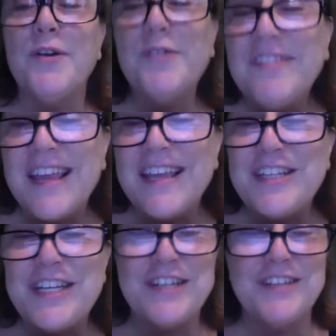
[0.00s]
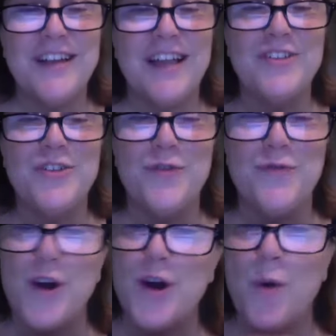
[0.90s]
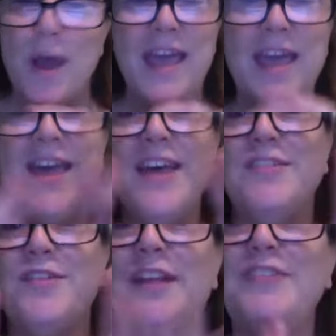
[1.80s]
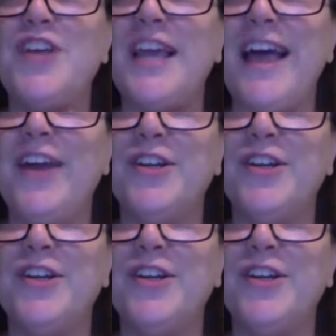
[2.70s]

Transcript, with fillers: stage here, not too far away. So let's check out her